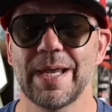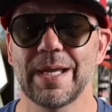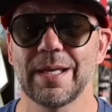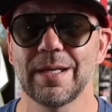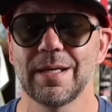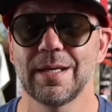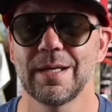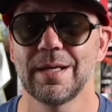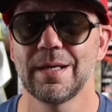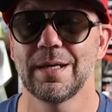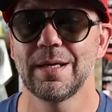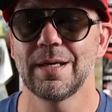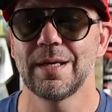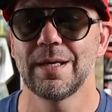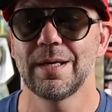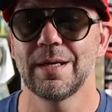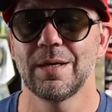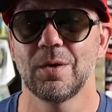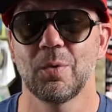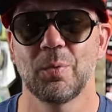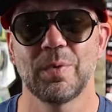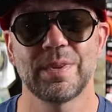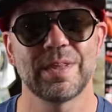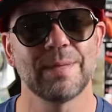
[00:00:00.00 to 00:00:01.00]
bait,
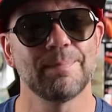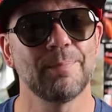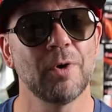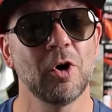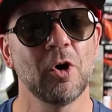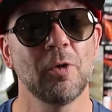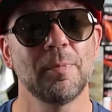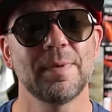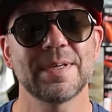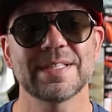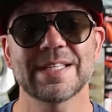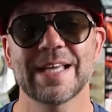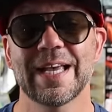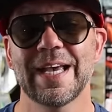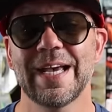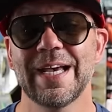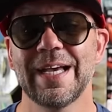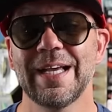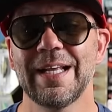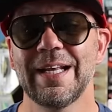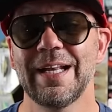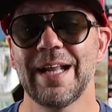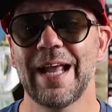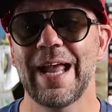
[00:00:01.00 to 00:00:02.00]
with a bulbous
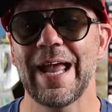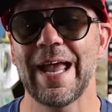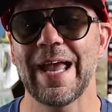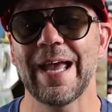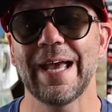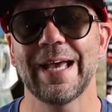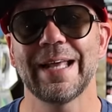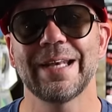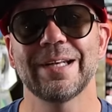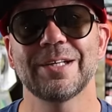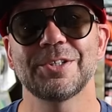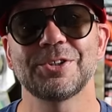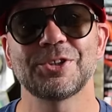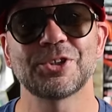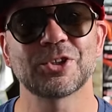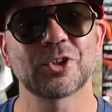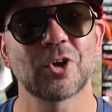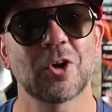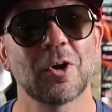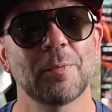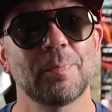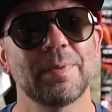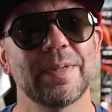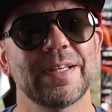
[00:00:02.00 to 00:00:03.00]
head and
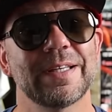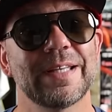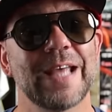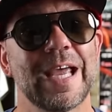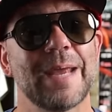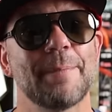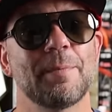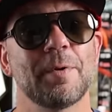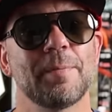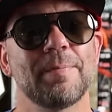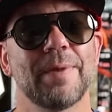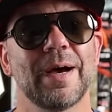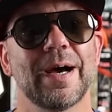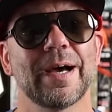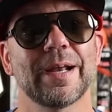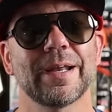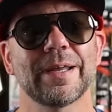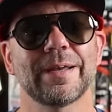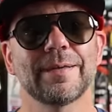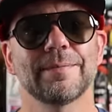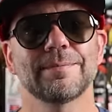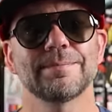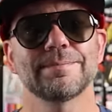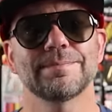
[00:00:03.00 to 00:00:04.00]
sharply tapered
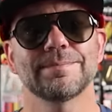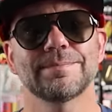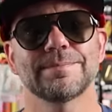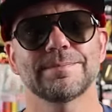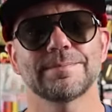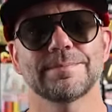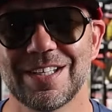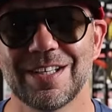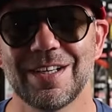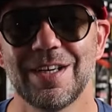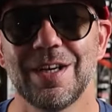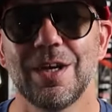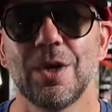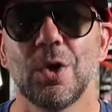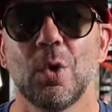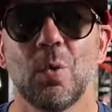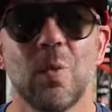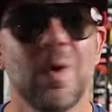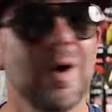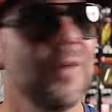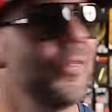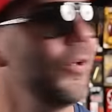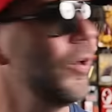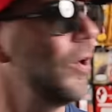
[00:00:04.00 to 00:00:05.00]
body.
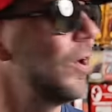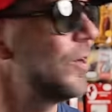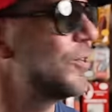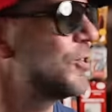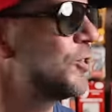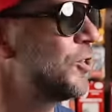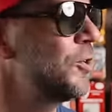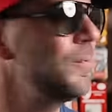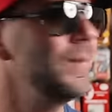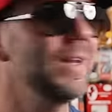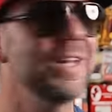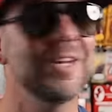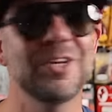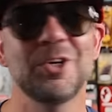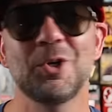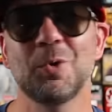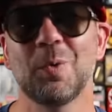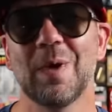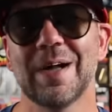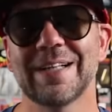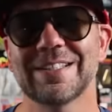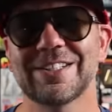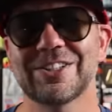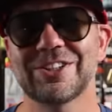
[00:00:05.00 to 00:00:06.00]
While there are too many
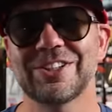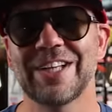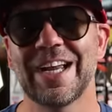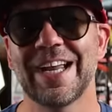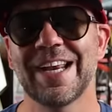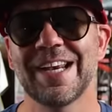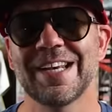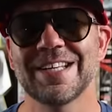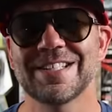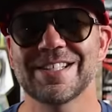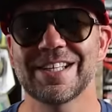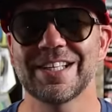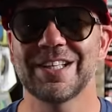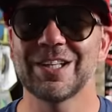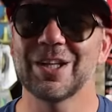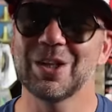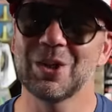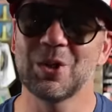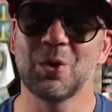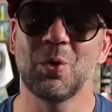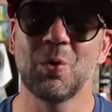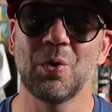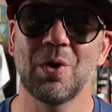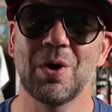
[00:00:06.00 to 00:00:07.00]
nuanced changes in the
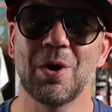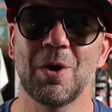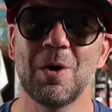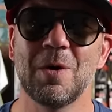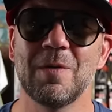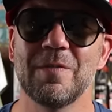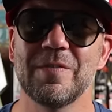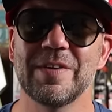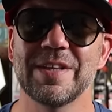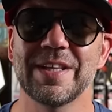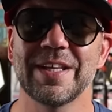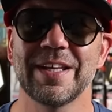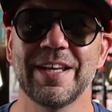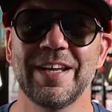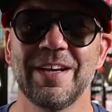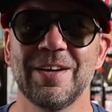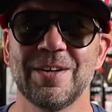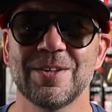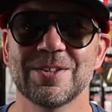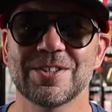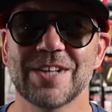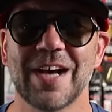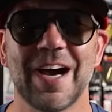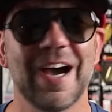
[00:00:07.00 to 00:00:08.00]
lure over the
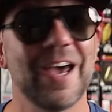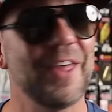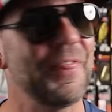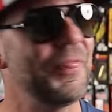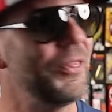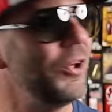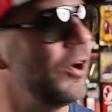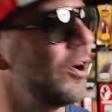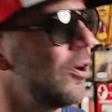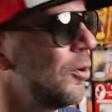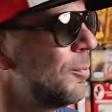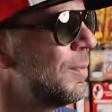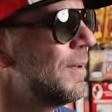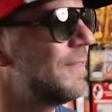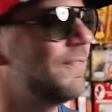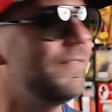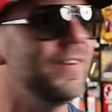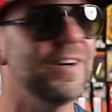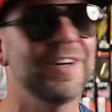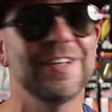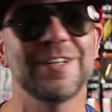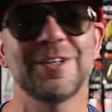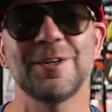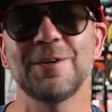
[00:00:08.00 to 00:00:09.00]
years, I thought it would be
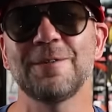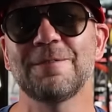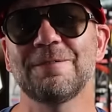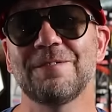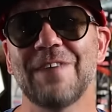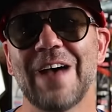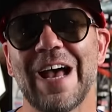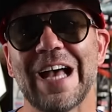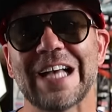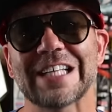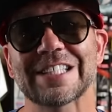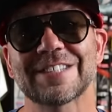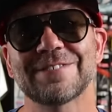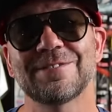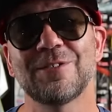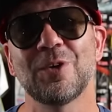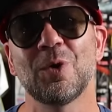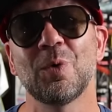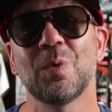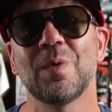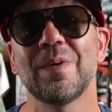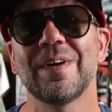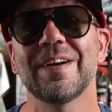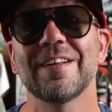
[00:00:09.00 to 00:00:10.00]
fun to fast
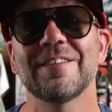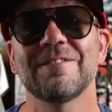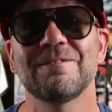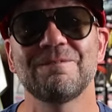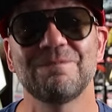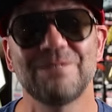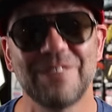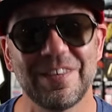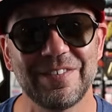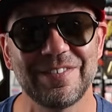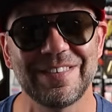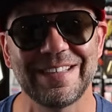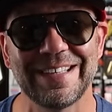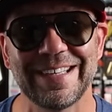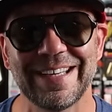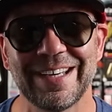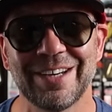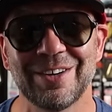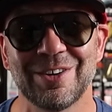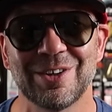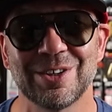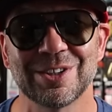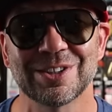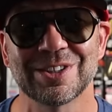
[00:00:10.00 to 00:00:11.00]
forward 50
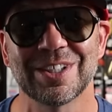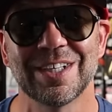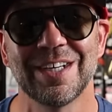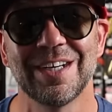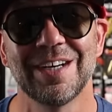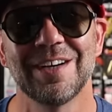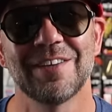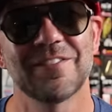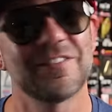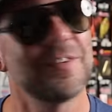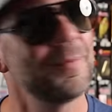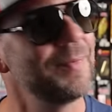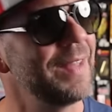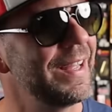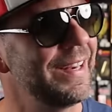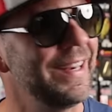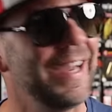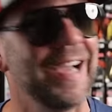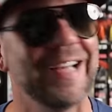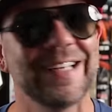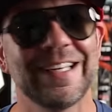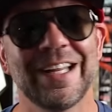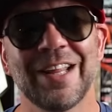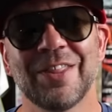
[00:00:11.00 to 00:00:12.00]
years from that
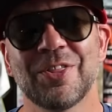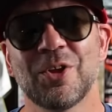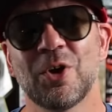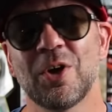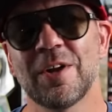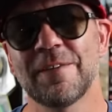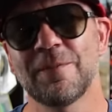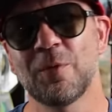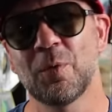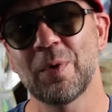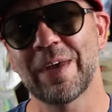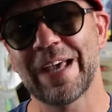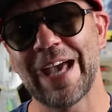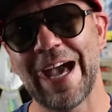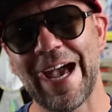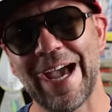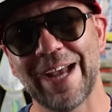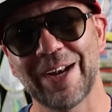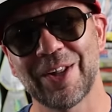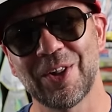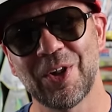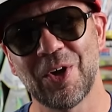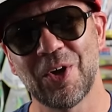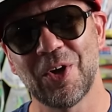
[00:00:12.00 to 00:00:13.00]
1934
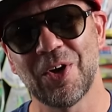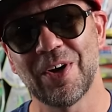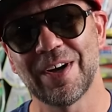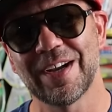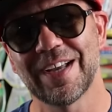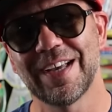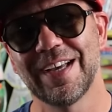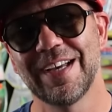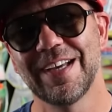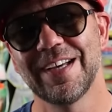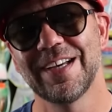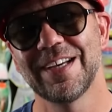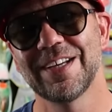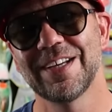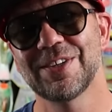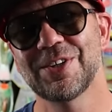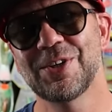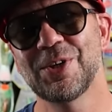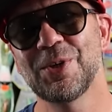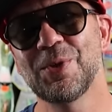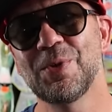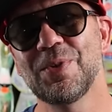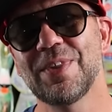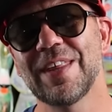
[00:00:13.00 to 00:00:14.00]
catalog
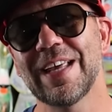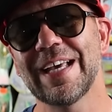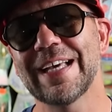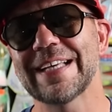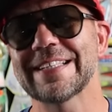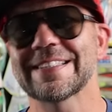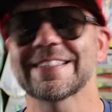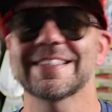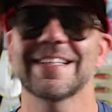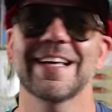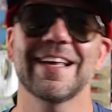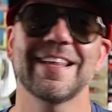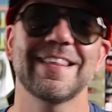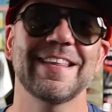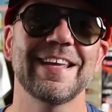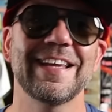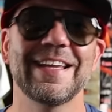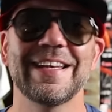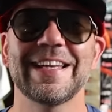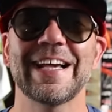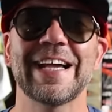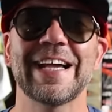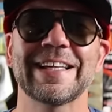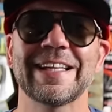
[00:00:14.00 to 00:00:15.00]
to this,
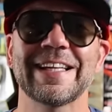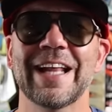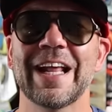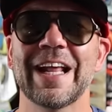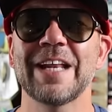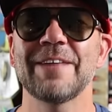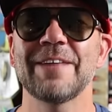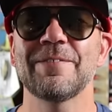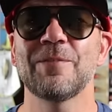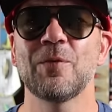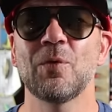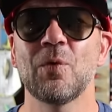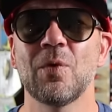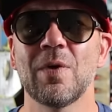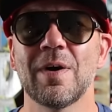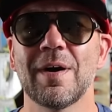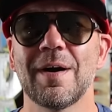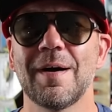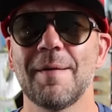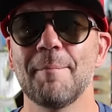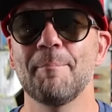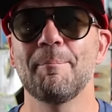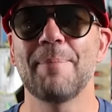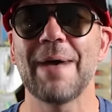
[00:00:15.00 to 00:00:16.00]
the
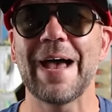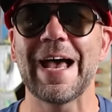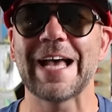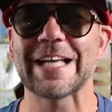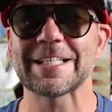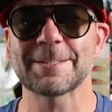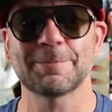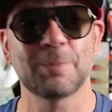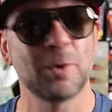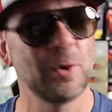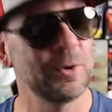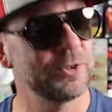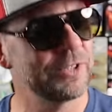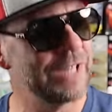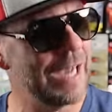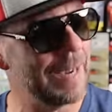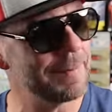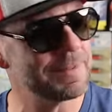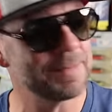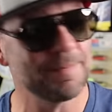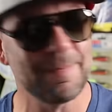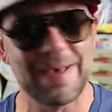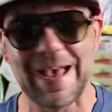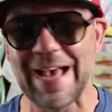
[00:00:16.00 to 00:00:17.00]
1984 Bass Pro
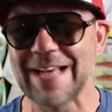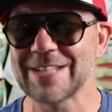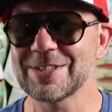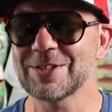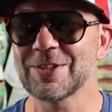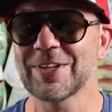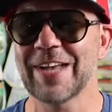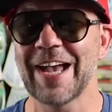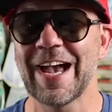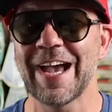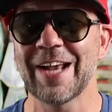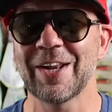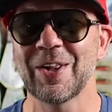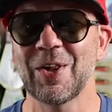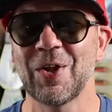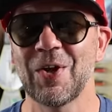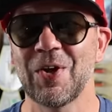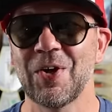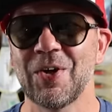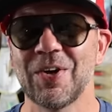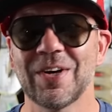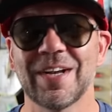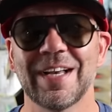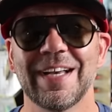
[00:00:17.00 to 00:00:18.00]
Shops Master
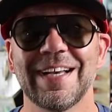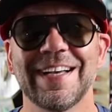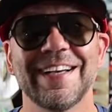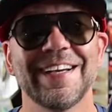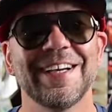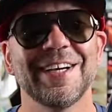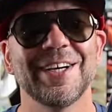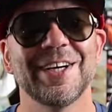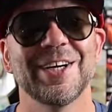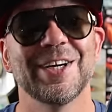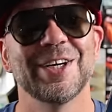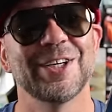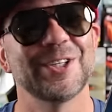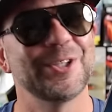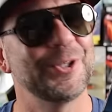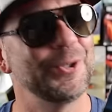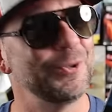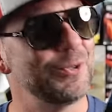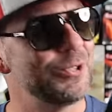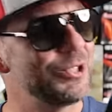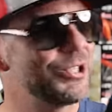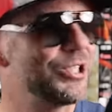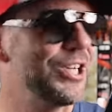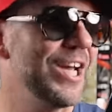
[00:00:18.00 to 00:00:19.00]
Catalog,
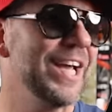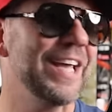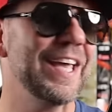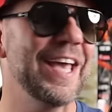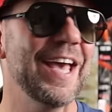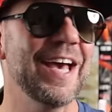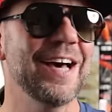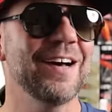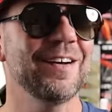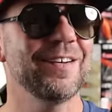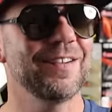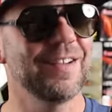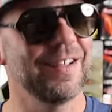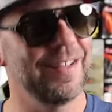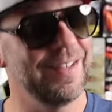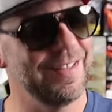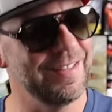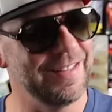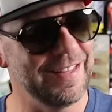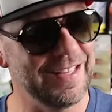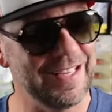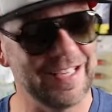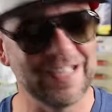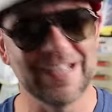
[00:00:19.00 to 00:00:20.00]
to check out
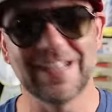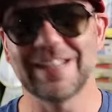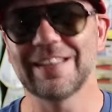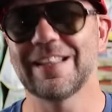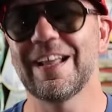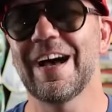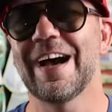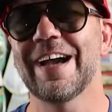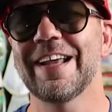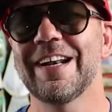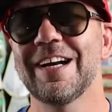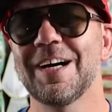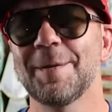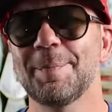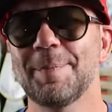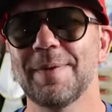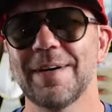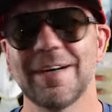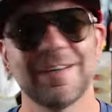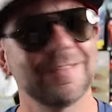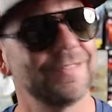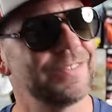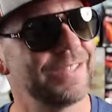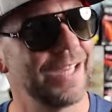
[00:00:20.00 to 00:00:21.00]
the lineup
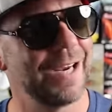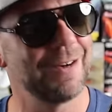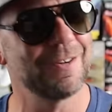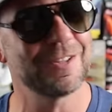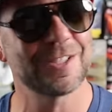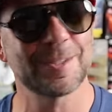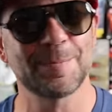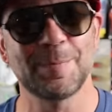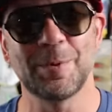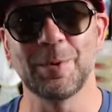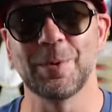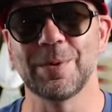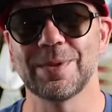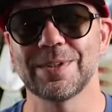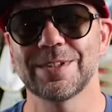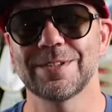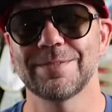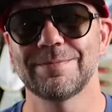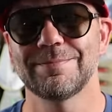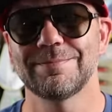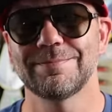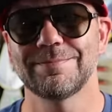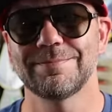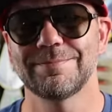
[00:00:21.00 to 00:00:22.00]
of Zara
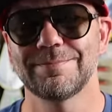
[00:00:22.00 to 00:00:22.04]
Spooks.